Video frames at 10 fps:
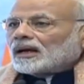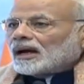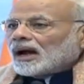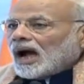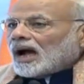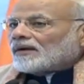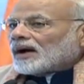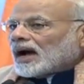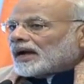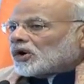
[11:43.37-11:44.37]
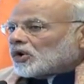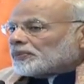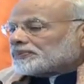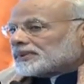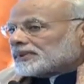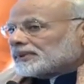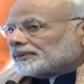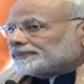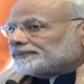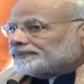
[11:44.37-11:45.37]
I have high hopes
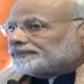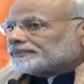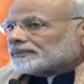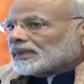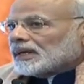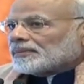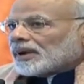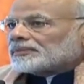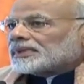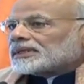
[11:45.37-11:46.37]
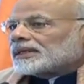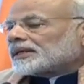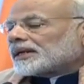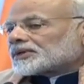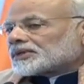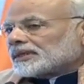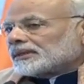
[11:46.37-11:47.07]
from this interaction